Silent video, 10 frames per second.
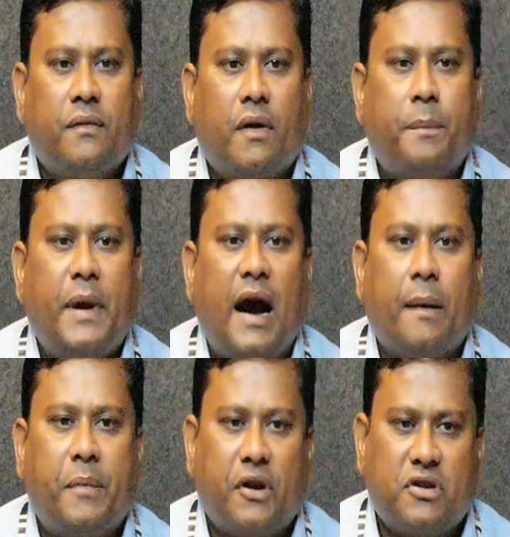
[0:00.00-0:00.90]
For bad
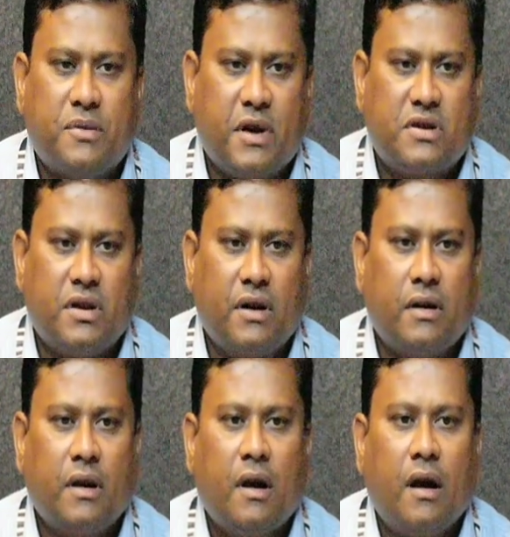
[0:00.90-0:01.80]
approximation,
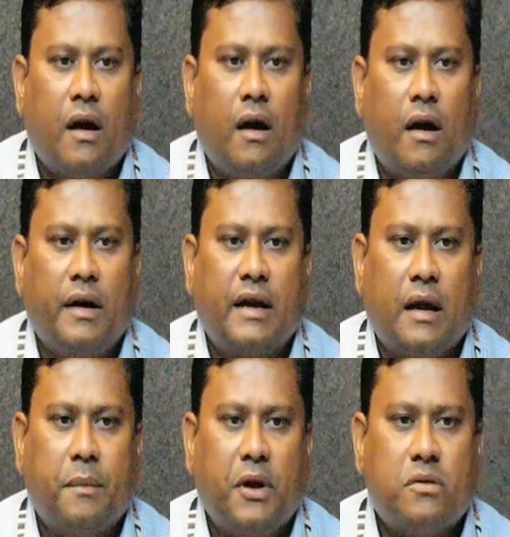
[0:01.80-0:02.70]
it
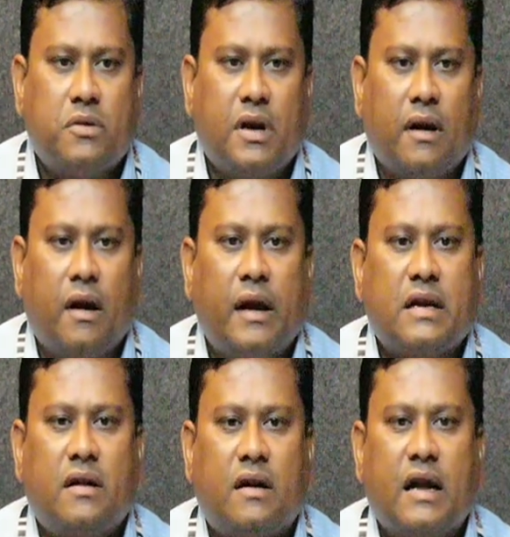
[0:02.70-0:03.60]
can be used, and
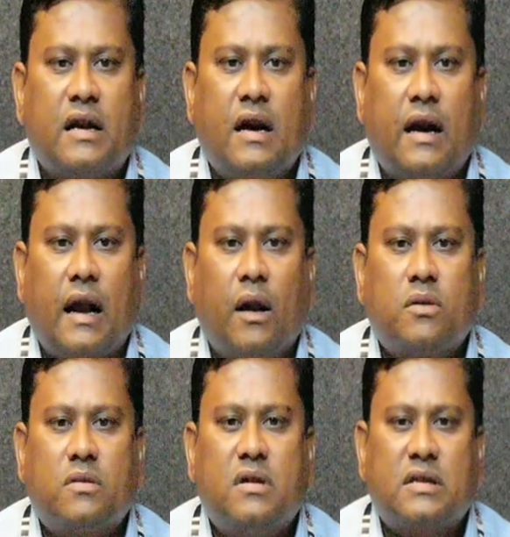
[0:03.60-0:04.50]
unless the test data
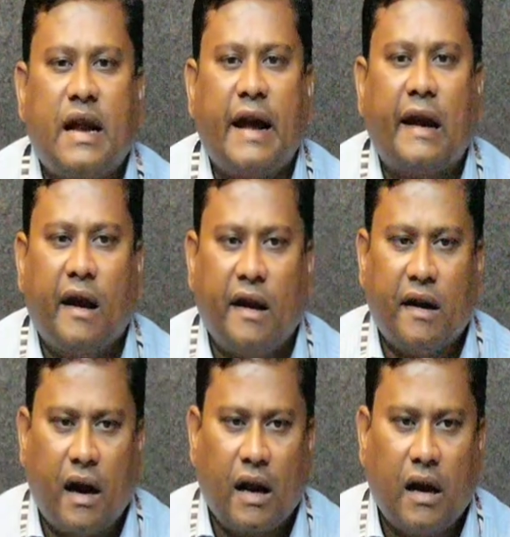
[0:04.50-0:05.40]
looks just like training
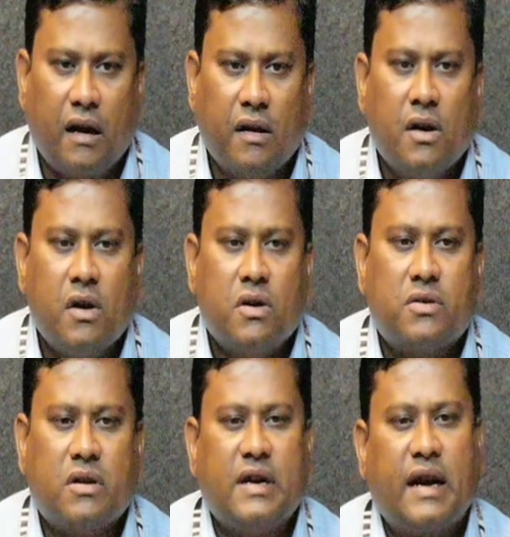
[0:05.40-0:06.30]
data.
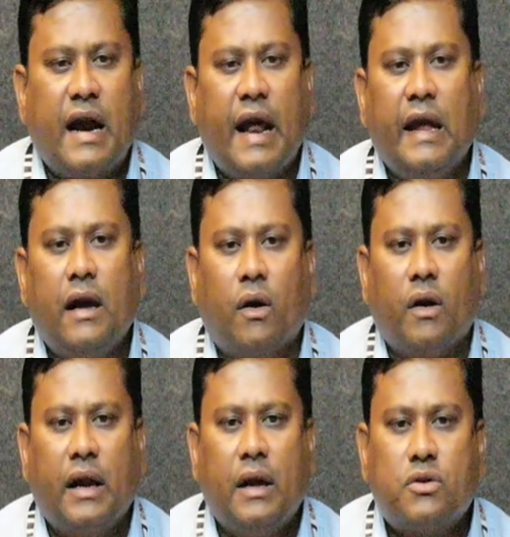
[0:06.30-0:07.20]
So generally
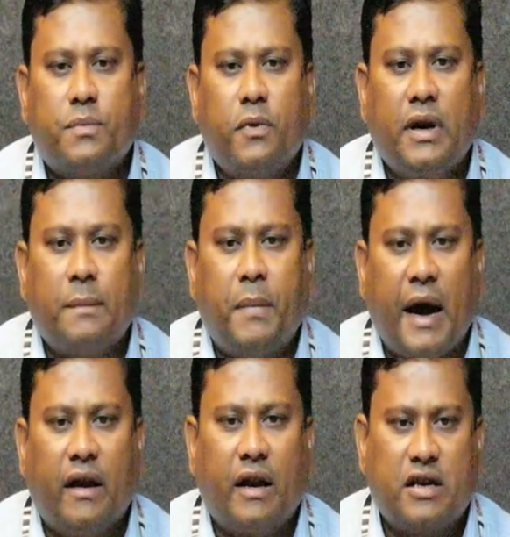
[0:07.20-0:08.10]
only useful in
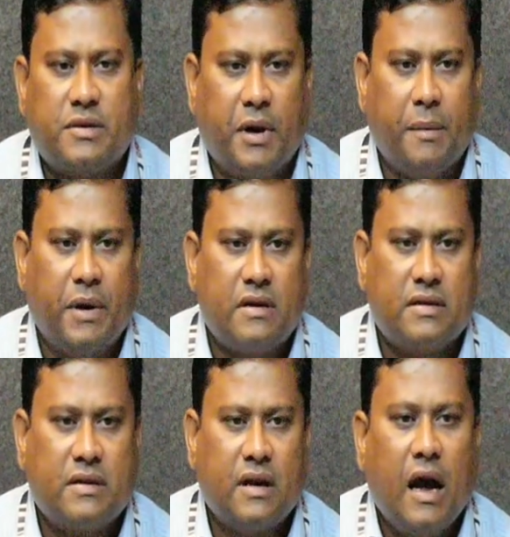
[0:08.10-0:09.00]
pilot
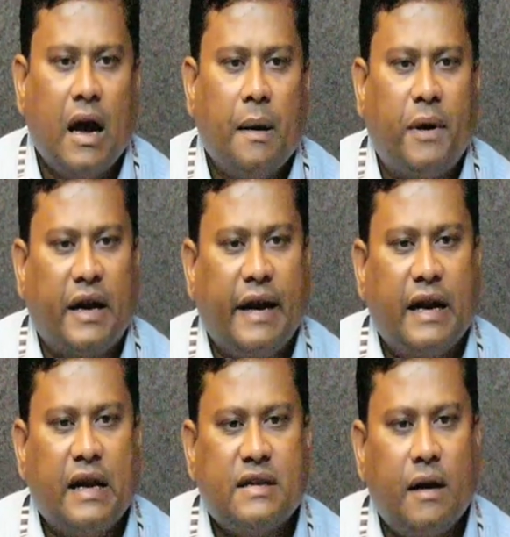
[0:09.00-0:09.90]
experiments, but it
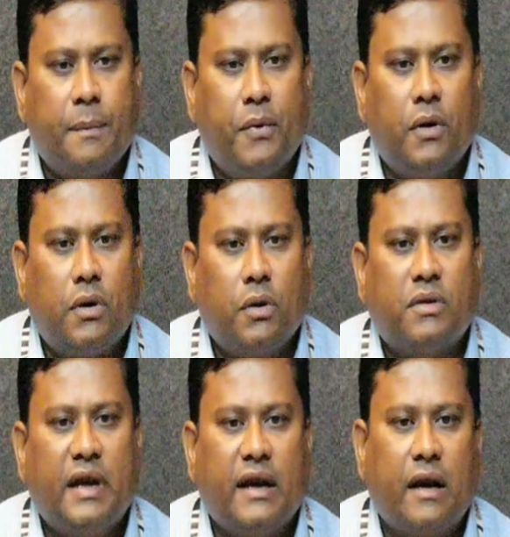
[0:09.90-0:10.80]
is helpful to
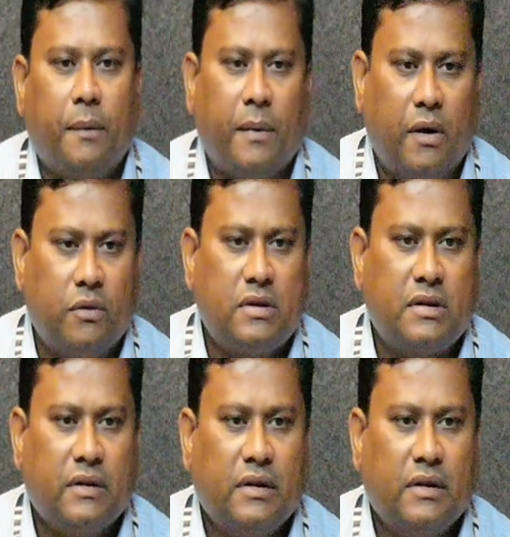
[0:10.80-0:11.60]
think about.